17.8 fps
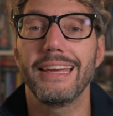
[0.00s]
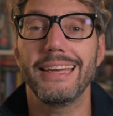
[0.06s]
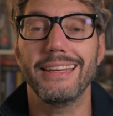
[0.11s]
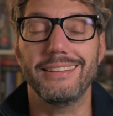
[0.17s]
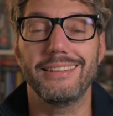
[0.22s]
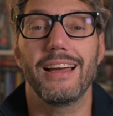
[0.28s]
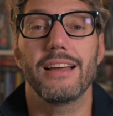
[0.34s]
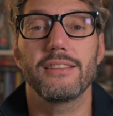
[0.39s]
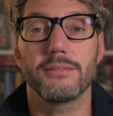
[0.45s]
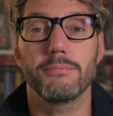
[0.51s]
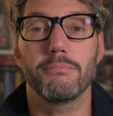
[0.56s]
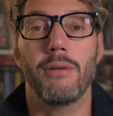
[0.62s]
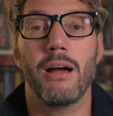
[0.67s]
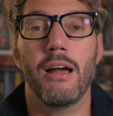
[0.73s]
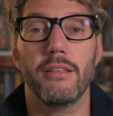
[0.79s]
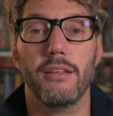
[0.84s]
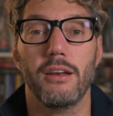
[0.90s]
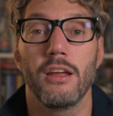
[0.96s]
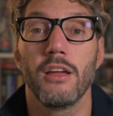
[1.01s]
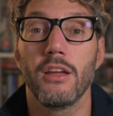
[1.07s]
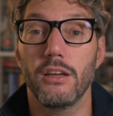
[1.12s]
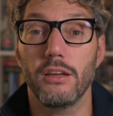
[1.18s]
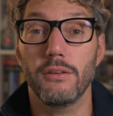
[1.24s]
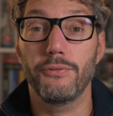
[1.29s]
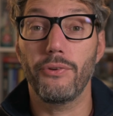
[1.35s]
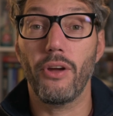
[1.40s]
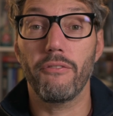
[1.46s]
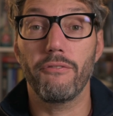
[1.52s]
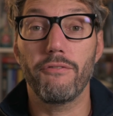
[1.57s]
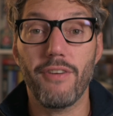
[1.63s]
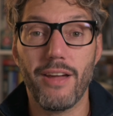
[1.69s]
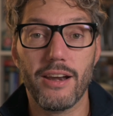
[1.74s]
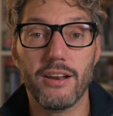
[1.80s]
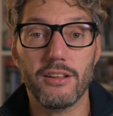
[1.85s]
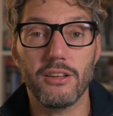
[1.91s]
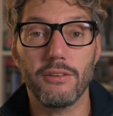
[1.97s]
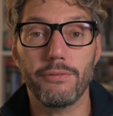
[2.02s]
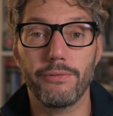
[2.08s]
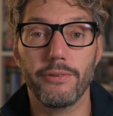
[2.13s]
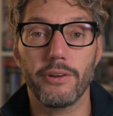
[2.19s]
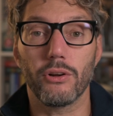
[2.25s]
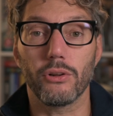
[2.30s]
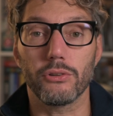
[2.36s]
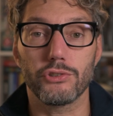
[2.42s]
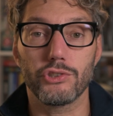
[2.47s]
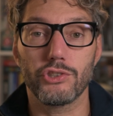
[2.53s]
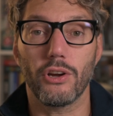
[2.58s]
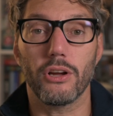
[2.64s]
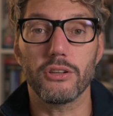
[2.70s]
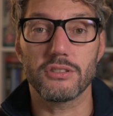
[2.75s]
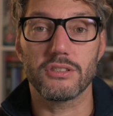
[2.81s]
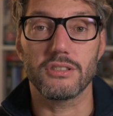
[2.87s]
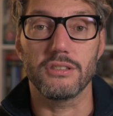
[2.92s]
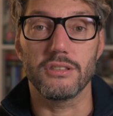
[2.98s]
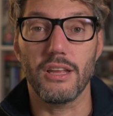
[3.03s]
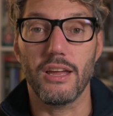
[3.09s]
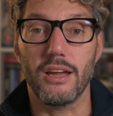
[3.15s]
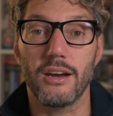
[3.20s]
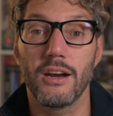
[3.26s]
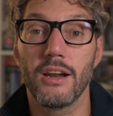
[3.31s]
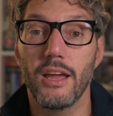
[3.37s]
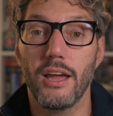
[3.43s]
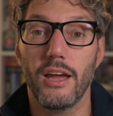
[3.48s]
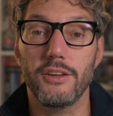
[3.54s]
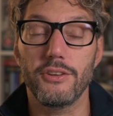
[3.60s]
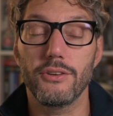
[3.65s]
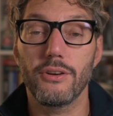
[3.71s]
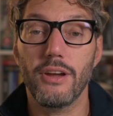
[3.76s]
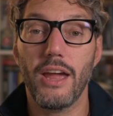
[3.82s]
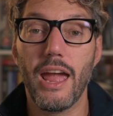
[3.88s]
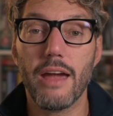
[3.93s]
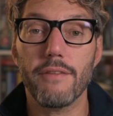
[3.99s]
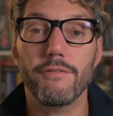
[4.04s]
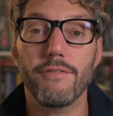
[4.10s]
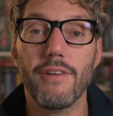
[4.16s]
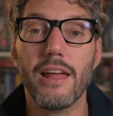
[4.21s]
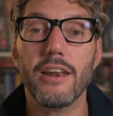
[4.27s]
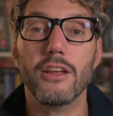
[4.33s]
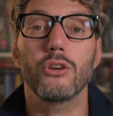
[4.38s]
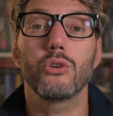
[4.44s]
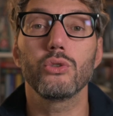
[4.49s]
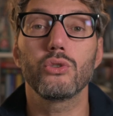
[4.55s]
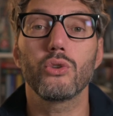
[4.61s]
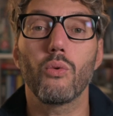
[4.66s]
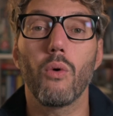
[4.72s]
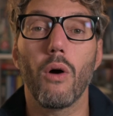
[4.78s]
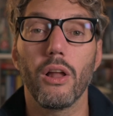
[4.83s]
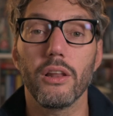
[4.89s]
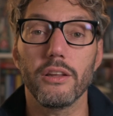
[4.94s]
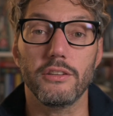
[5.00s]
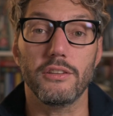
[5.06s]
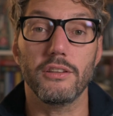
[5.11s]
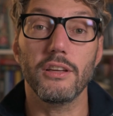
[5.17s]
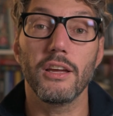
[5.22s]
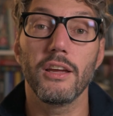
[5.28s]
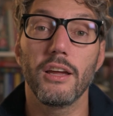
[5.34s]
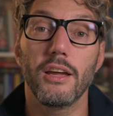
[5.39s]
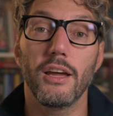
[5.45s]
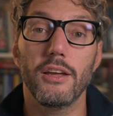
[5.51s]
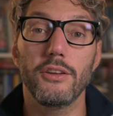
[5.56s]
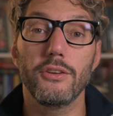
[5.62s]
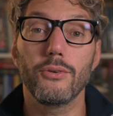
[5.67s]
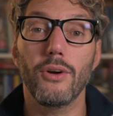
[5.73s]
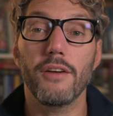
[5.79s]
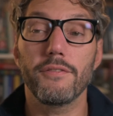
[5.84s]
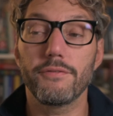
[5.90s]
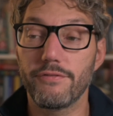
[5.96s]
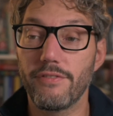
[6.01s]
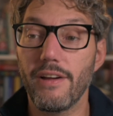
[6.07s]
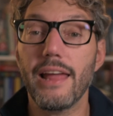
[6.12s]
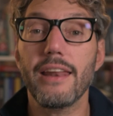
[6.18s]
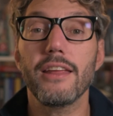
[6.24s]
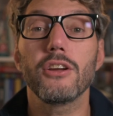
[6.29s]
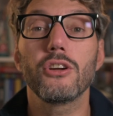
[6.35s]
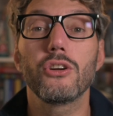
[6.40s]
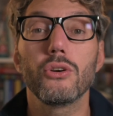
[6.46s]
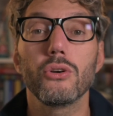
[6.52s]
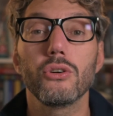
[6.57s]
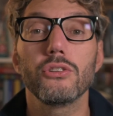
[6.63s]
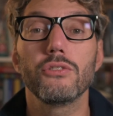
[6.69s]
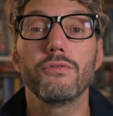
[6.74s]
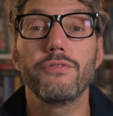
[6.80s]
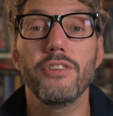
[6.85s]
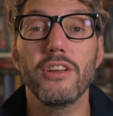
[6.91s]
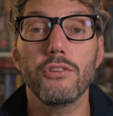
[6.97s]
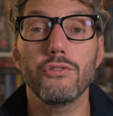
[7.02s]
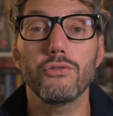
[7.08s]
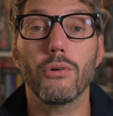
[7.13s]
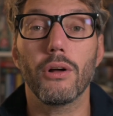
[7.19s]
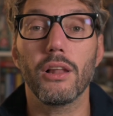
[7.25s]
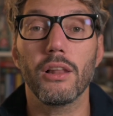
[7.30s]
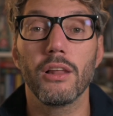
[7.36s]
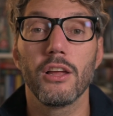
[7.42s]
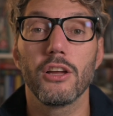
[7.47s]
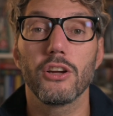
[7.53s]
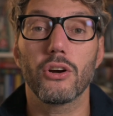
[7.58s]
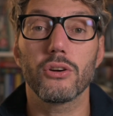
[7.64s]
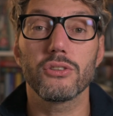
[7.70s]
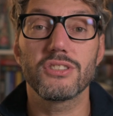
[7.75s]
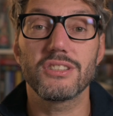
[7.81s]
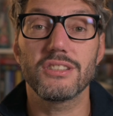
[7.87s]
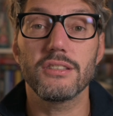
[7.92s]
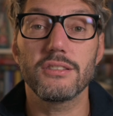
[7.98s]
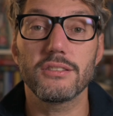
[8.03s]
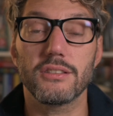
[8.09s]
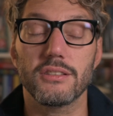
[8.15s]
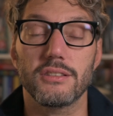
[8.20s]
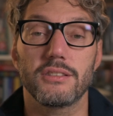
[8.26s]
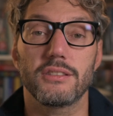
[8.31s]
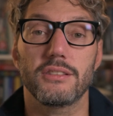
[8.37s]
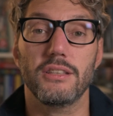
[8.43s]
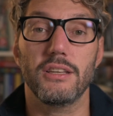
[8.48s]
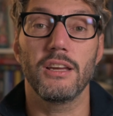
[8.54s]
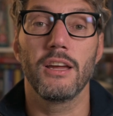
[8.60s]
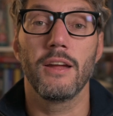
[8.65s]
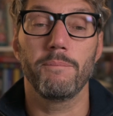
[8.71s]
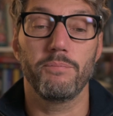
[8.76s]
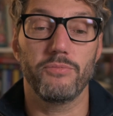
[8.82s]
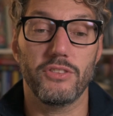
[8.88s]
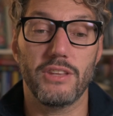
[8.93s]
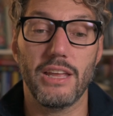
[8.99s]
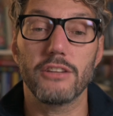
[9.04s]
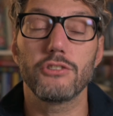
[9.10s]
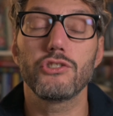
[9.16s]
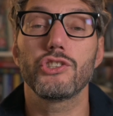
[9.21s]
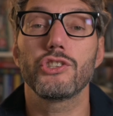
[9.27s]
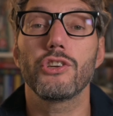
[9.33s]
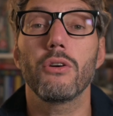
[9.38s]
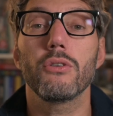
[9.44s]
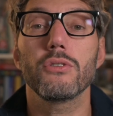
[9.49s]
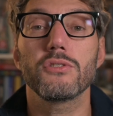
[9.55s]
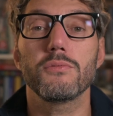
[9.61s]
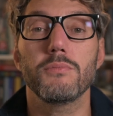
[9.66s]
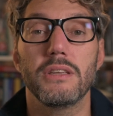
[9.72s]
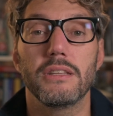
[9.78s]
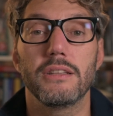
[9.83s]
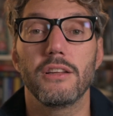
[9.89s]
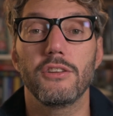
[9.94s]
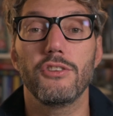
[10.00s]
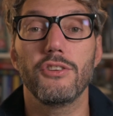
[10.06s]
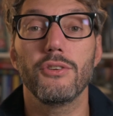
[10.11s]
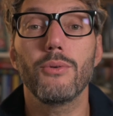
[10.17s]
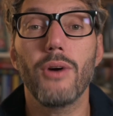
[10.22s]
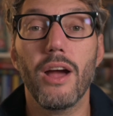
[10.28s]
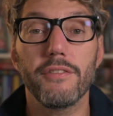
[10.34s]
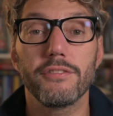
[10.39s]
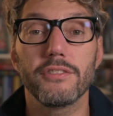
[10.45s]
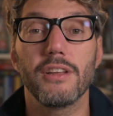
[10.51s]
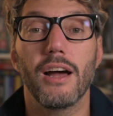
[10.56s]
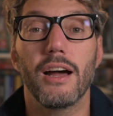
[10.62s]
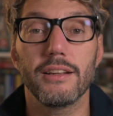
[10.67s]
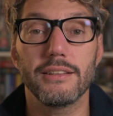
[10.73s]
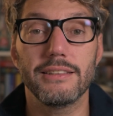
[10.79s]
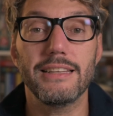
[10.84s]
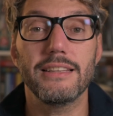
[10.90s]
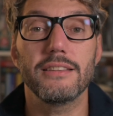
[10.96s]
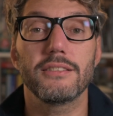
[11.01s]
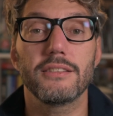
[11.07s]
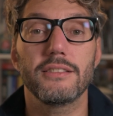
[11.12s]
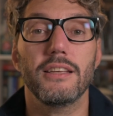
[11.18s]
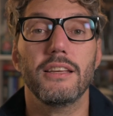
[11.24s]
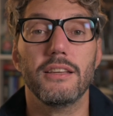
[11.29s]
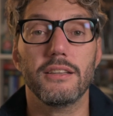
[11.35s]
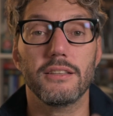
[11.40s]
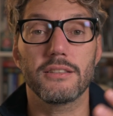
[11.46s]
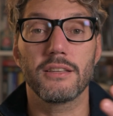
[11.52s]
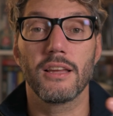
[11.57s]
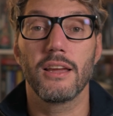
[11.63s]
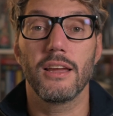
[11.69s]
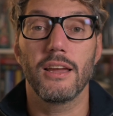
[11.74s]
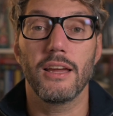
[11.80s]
It doesn't matter. If you have very difficult shots in there and you have very good quality and you have very good visual consistency that shows me that you have done these things